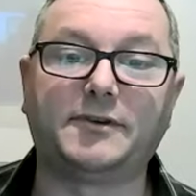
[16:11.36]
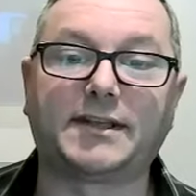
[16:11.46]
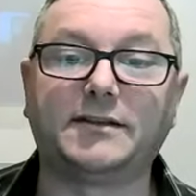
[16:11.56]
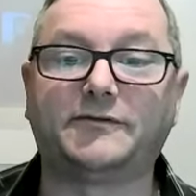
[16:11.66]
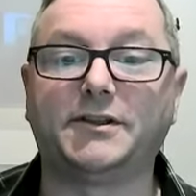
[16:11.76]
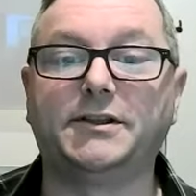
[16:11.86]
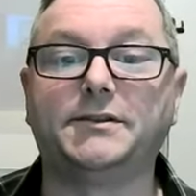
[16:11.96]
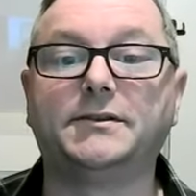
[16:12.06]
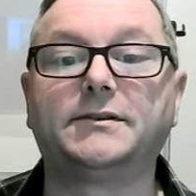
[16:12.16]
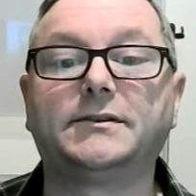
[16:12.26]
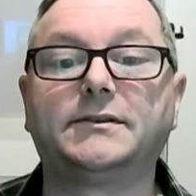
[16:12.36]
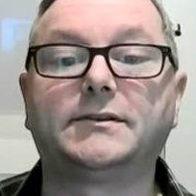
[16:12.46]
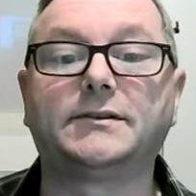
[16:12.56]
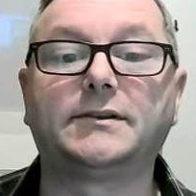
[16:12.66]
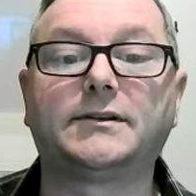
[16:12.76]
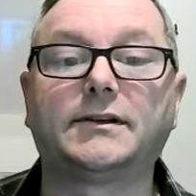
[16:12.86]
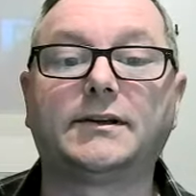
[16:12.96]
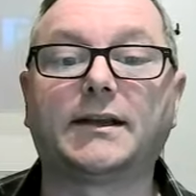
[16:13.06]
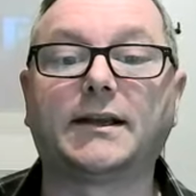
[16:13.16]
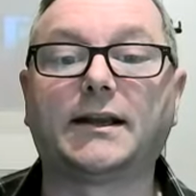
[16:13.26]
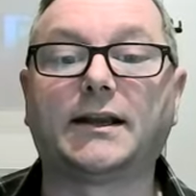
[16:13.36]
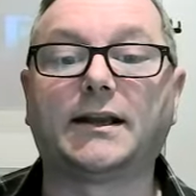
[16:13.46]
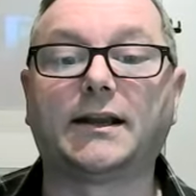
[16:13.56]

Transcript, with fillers: everything for you? Family